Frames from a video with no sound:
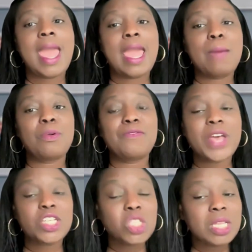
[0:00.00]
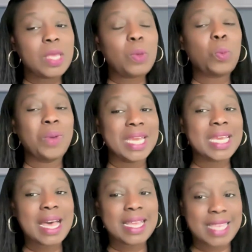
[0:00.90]
and professionally when
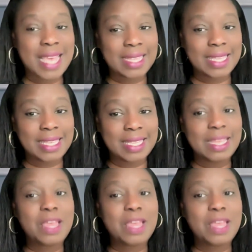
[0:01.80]
contacted.